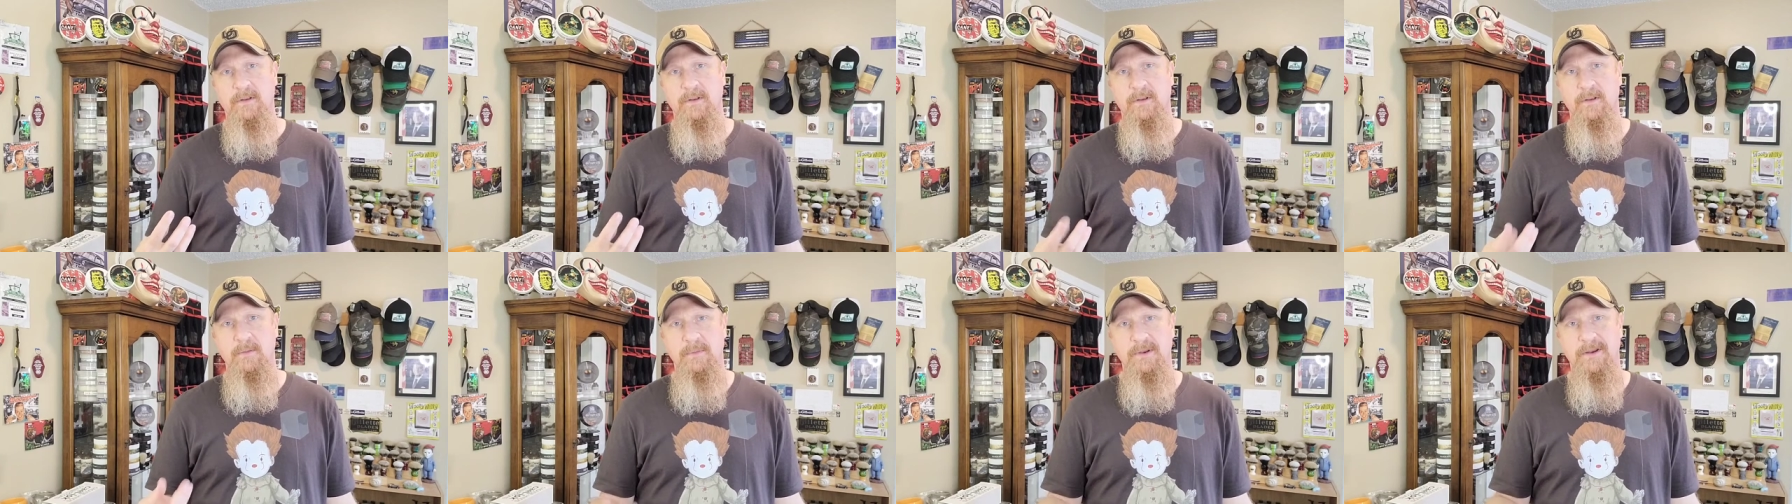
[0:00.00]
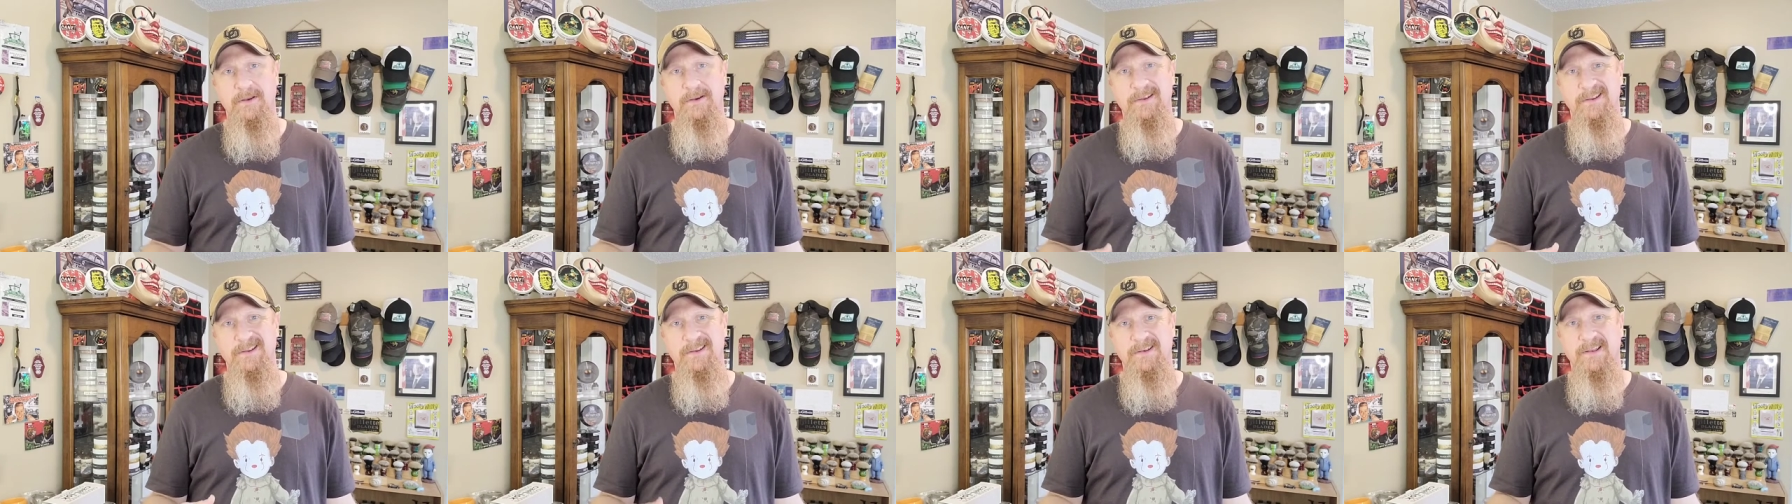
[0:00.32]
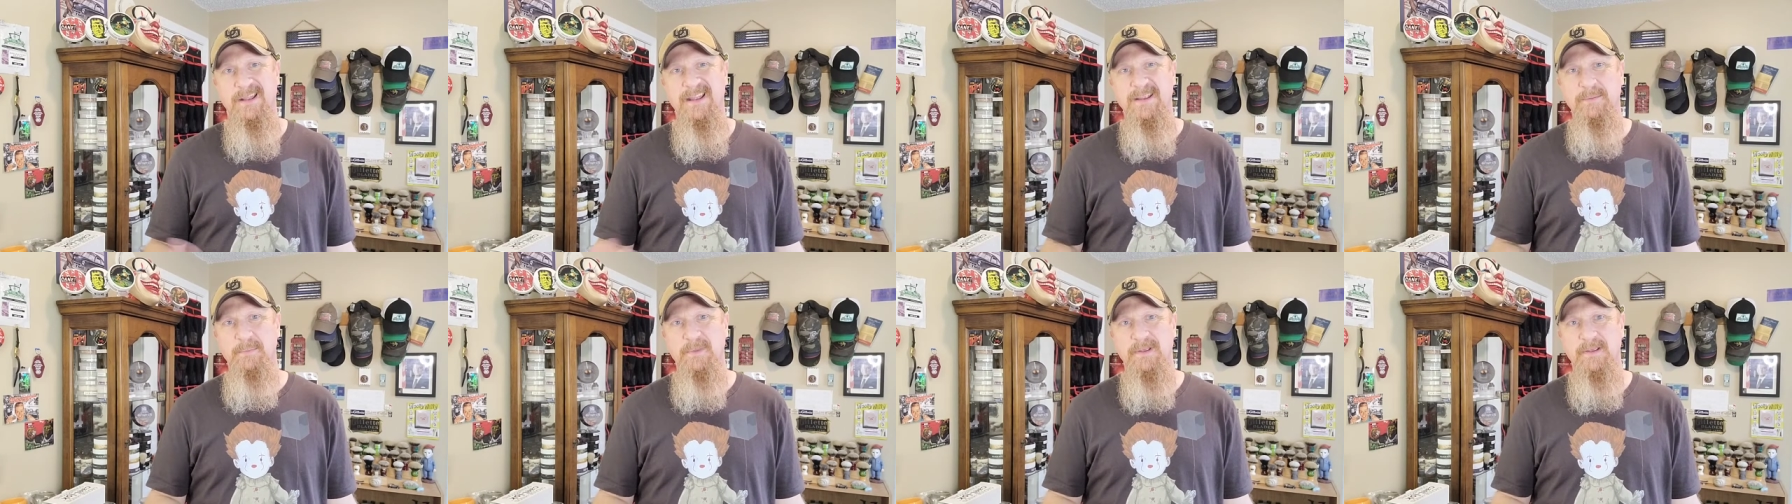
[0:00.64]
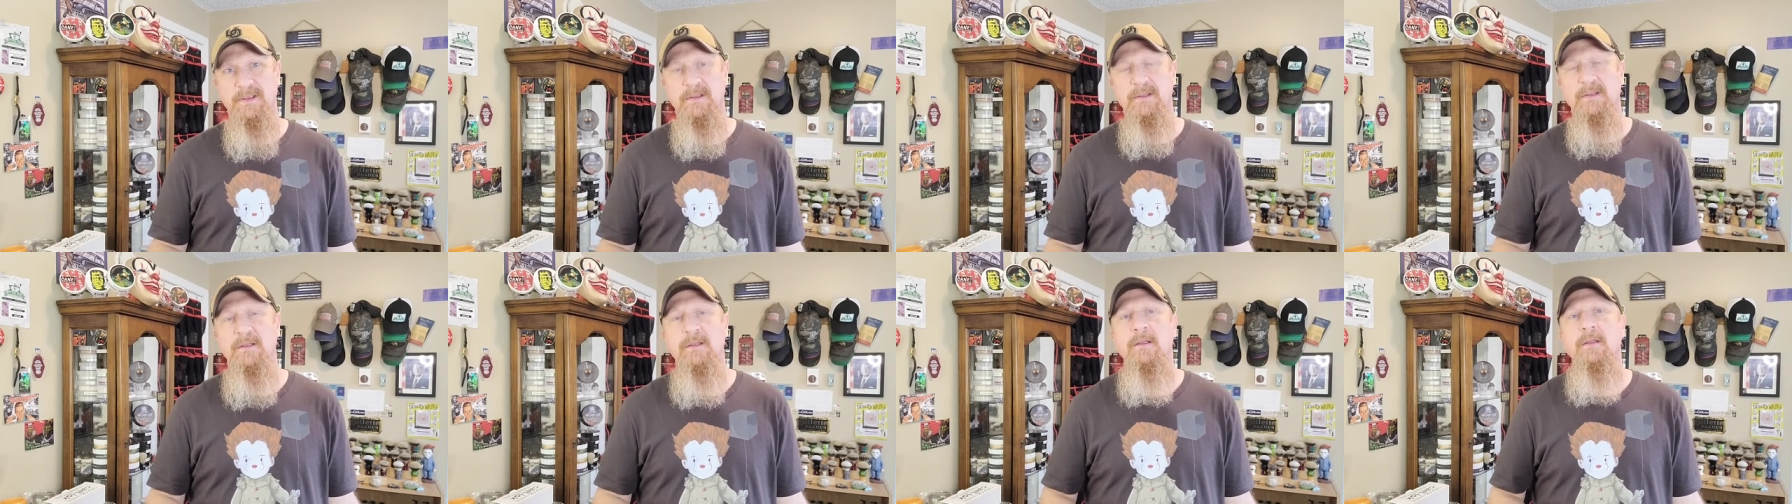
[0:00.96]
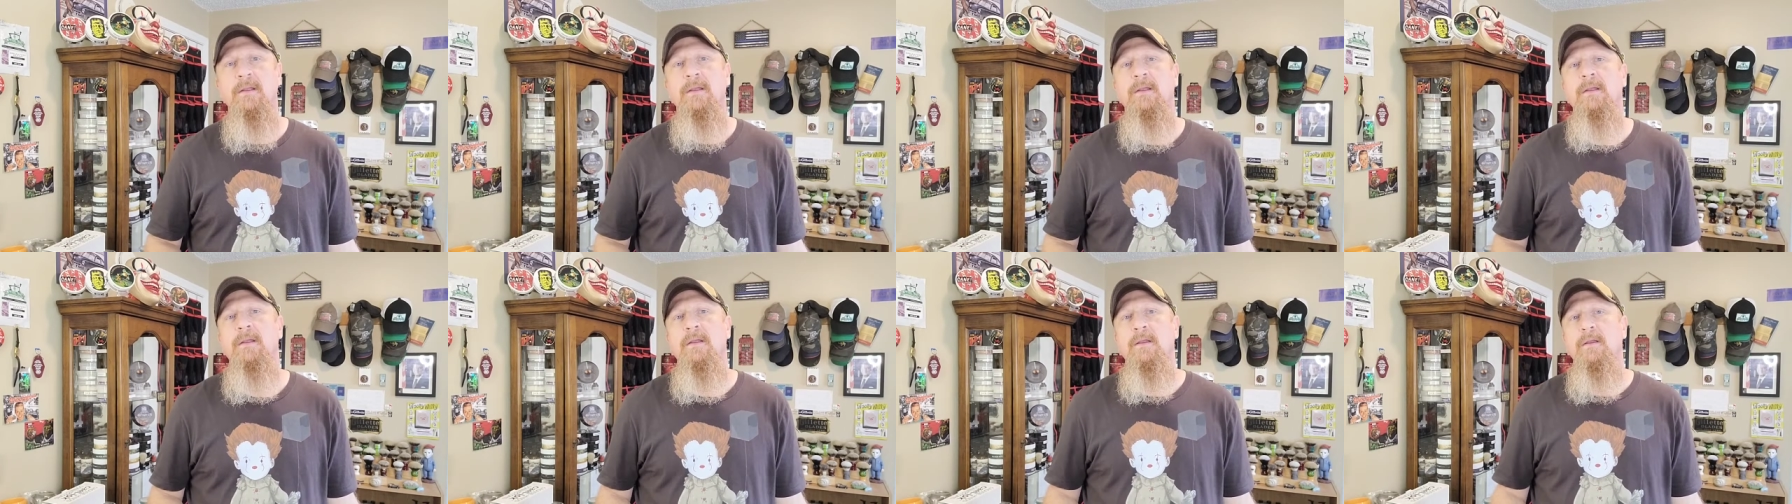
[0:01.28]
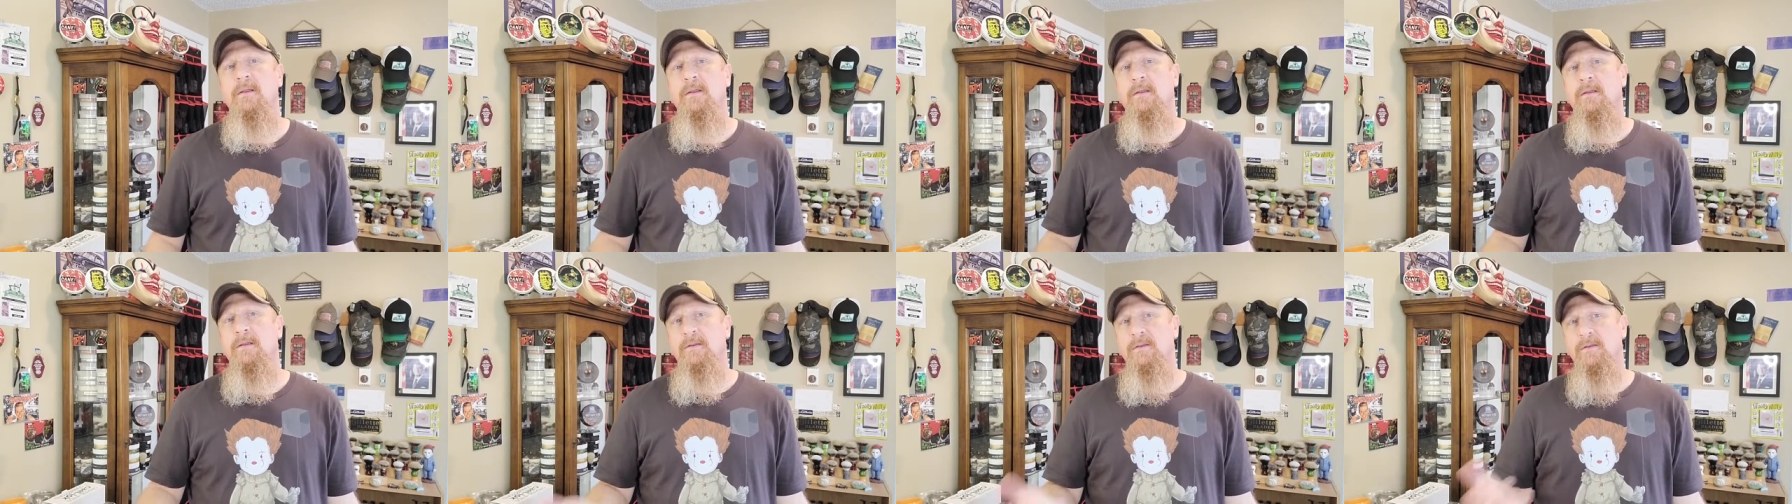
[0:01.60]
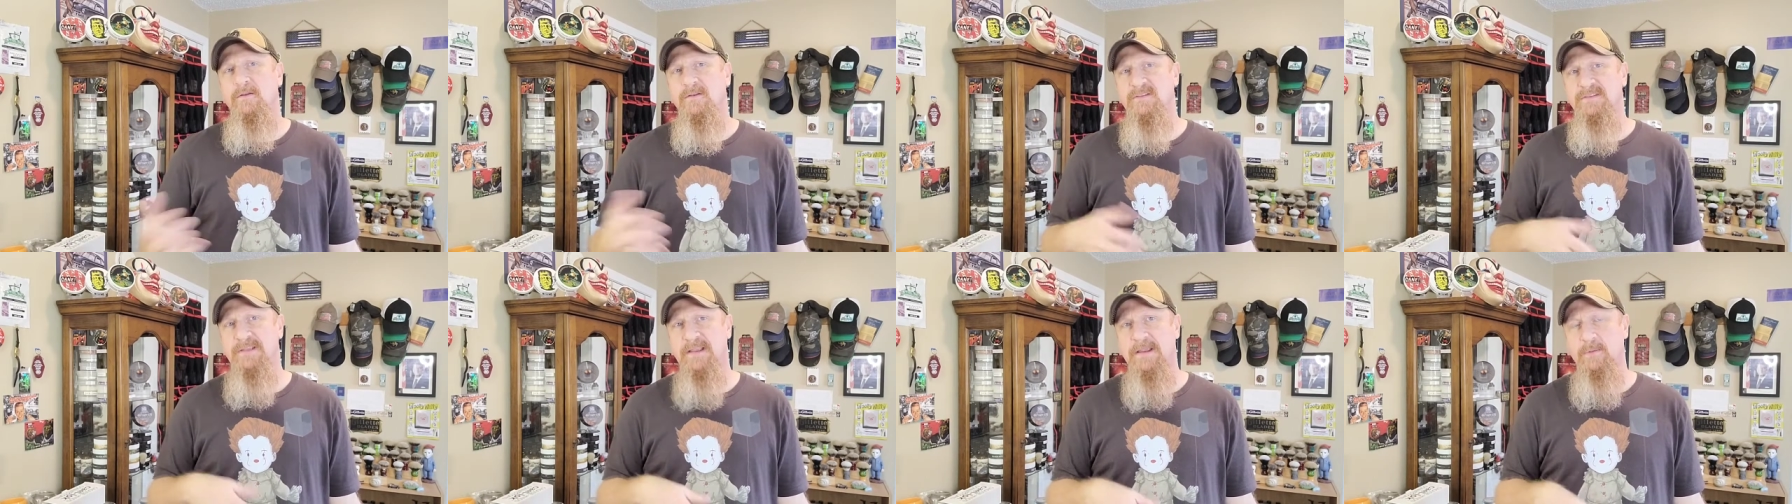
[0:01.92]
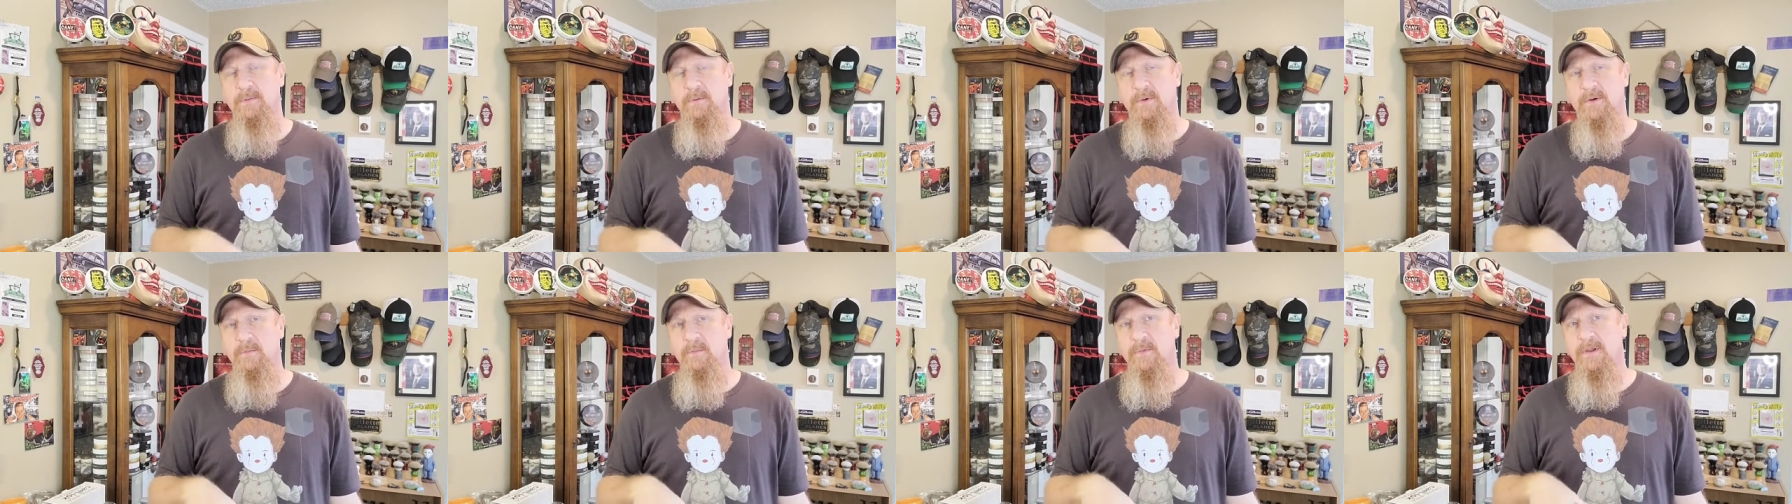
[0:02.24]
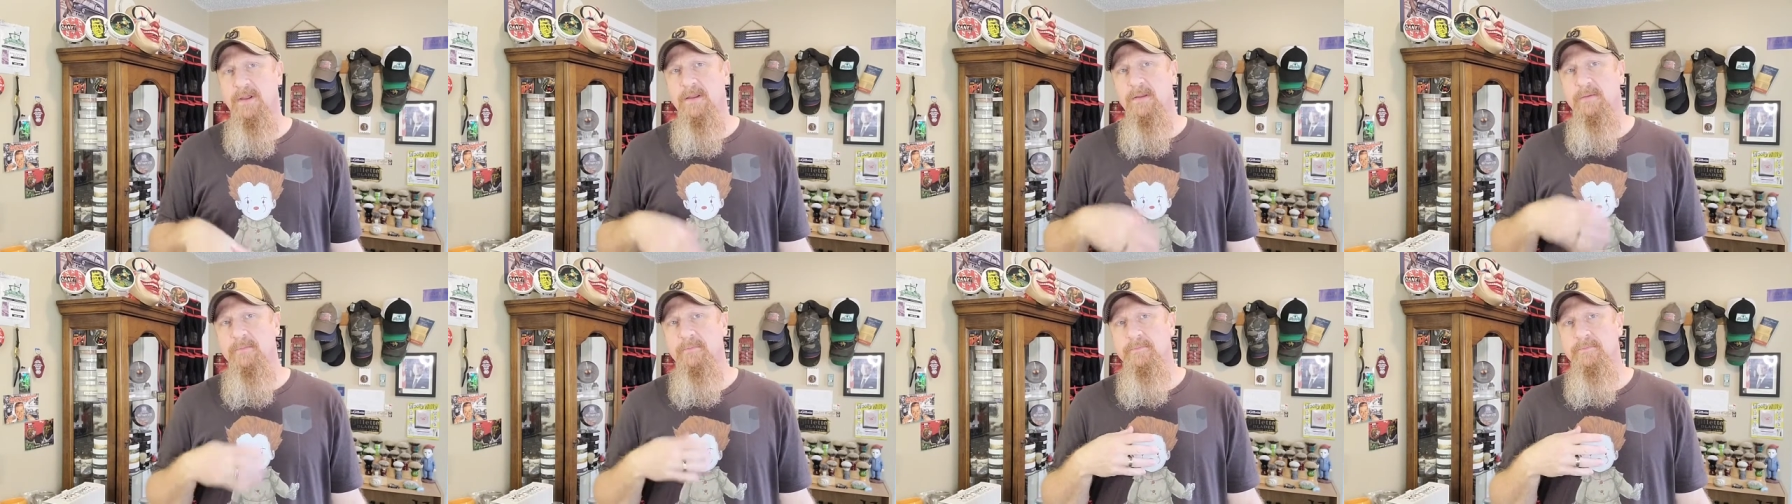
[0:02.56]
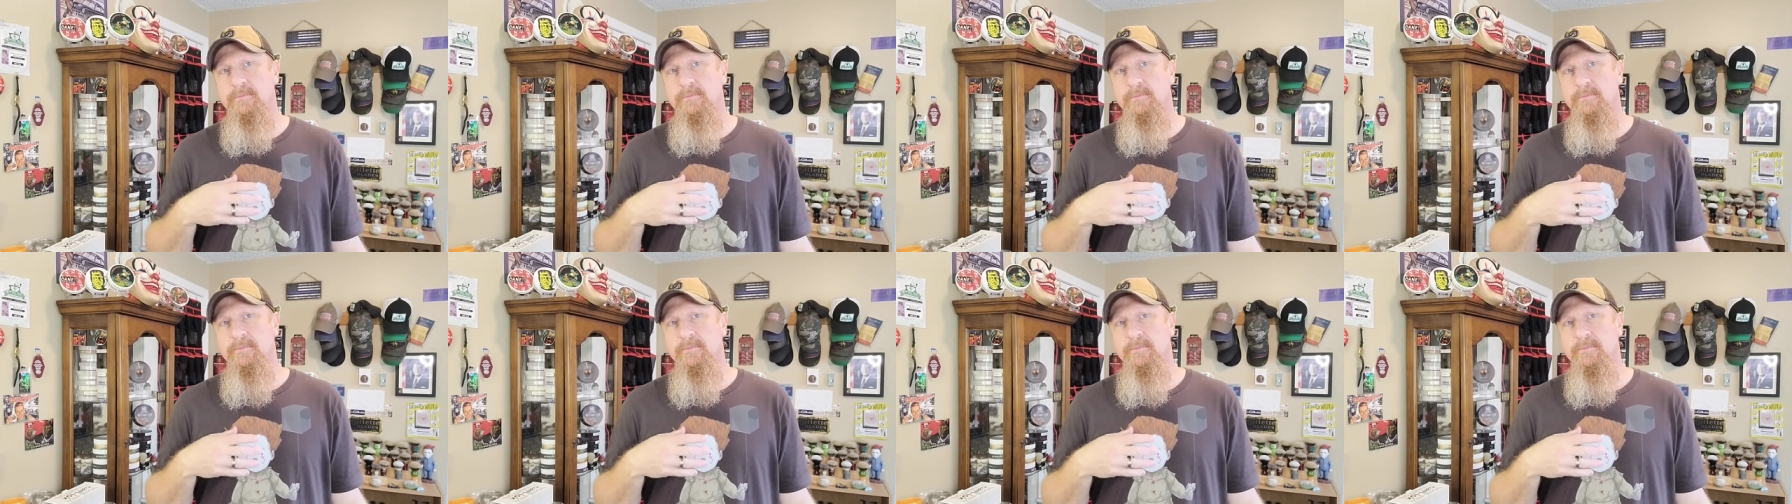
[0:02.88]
American like me, you'll say it one way.